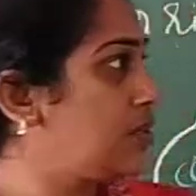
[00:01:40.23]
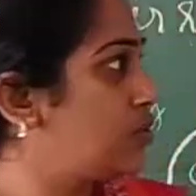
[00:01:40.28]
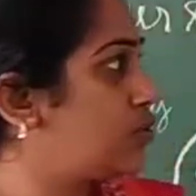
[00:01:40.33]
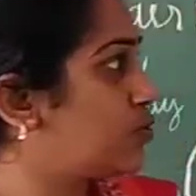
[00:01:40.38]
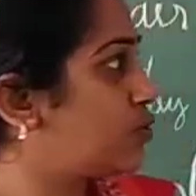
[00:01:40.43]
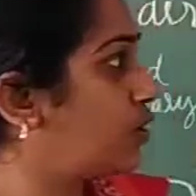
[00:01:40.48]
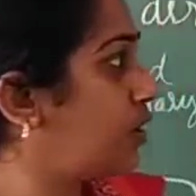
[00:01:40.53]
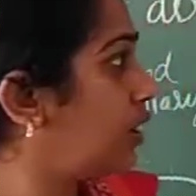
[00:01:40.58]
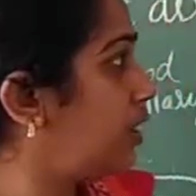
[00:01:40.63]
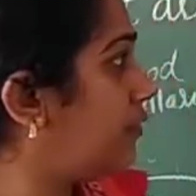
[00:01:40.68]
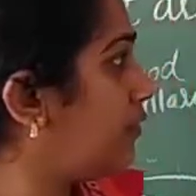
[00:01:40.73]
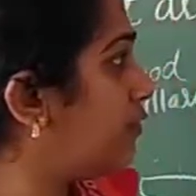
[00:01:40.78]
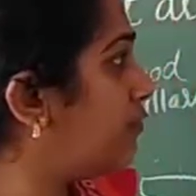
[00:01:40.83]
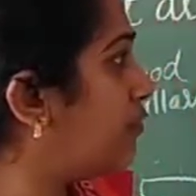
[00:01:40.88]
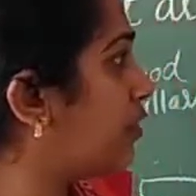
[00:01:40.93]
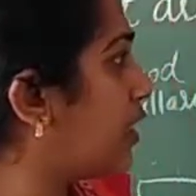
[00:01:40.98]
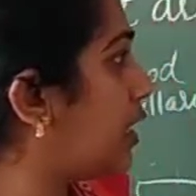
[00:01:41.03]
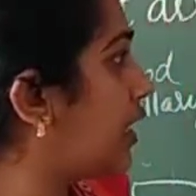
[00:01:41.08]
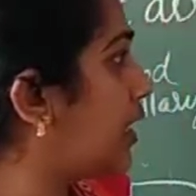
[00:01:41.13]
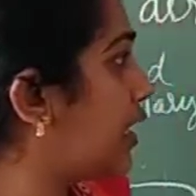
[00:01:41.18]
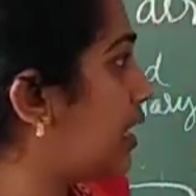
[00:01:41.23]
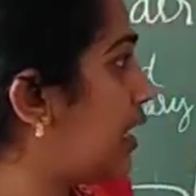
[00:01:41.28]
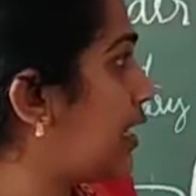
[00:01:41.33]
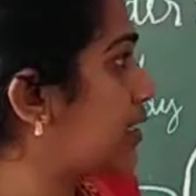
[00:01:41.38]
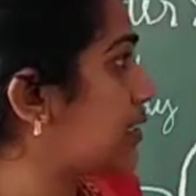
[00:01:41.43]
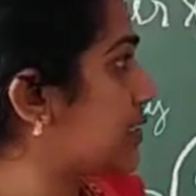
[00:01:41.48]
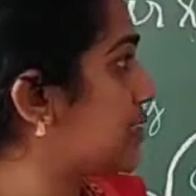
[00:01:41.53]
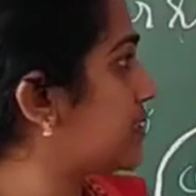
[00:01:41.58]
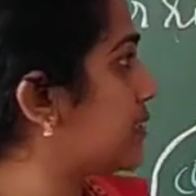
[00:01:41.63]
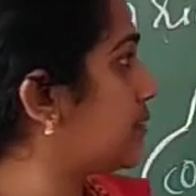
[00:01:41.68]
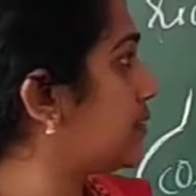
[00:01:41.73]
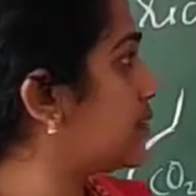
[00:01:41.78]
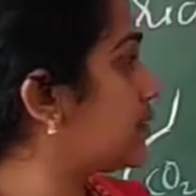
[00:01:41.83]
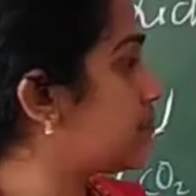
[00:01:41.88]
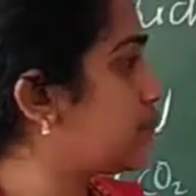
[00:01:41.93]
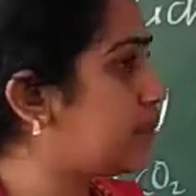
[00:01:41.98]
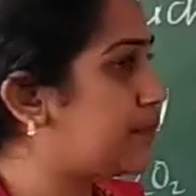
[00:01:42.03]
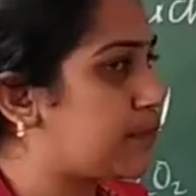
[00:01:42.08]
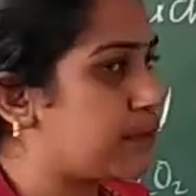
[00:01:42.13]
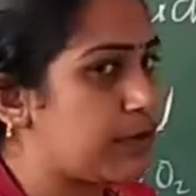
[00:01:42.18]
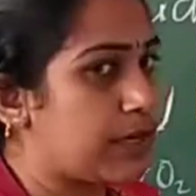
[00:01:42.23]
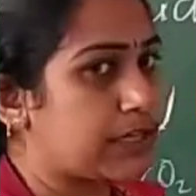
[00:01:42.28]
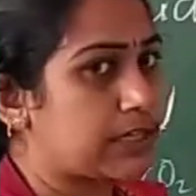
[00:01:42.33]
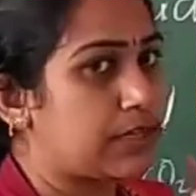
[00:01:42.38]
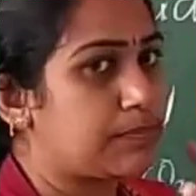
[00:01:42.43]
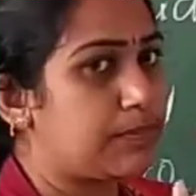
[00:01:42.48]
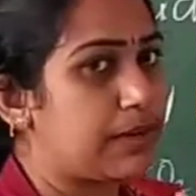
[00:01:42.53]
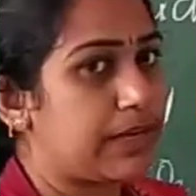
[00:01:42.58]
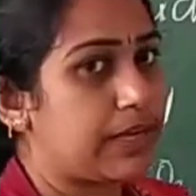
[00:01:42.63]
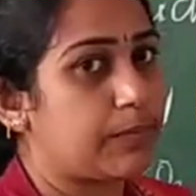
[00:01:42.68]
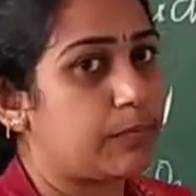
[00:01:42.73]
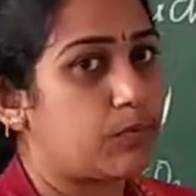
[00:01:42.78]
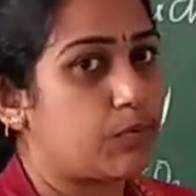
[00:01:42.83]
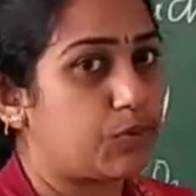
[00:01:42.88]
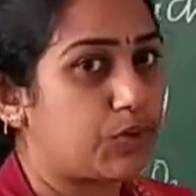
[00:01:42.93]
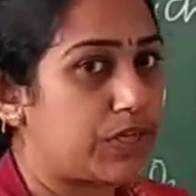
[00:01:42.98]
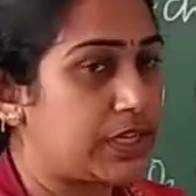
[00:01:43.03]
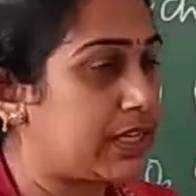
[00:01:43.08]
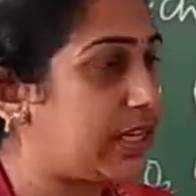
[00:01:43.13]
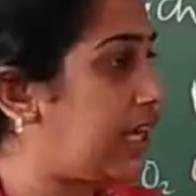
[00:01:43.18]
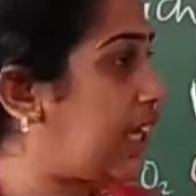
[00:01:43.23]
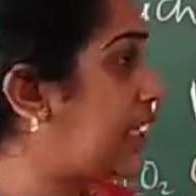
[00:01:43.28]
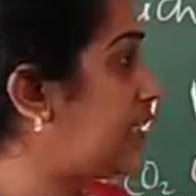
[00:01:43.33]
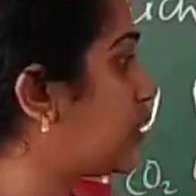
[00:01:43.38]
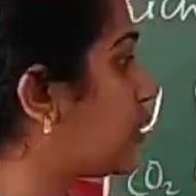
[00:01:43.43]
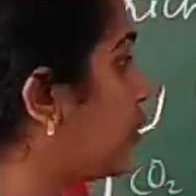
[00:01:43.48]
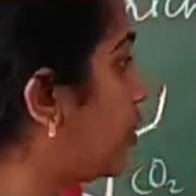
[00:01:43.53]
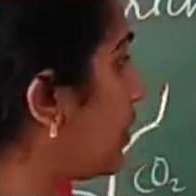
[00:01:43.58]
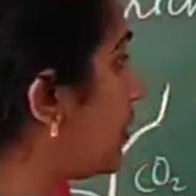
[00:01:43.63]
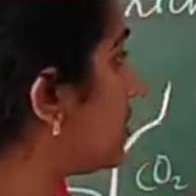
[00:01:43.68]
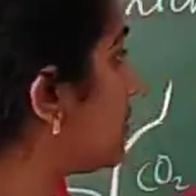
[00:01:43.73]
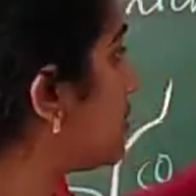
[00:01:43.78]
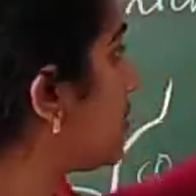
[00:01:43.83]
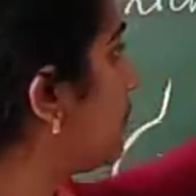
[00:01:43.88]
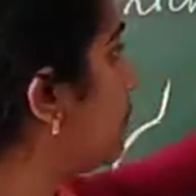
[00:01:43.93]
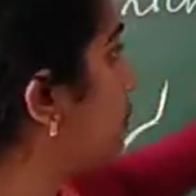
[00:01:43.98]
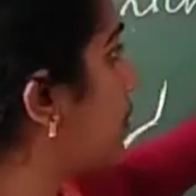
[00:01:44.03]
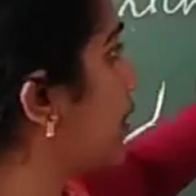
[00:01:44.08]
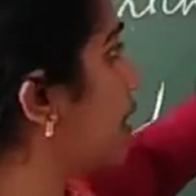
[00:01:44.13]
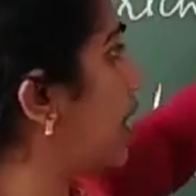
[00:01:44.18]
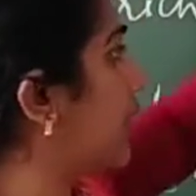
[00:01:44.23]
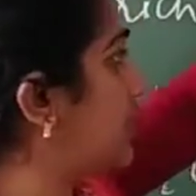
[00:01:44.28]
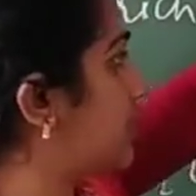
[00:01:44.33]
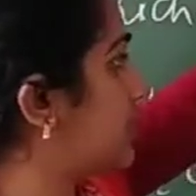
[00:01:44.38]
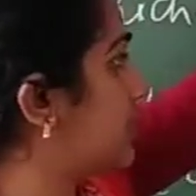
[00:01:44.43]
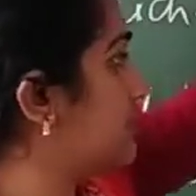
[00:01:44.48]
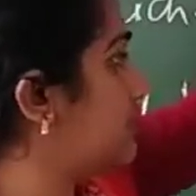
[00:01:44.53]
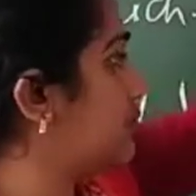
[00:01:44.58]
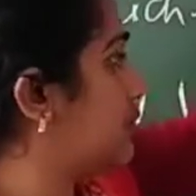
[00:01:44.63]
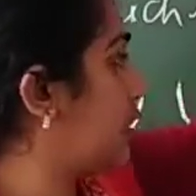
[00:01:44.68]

So even for our lungs it has been protected by a bony cage called as rib cage.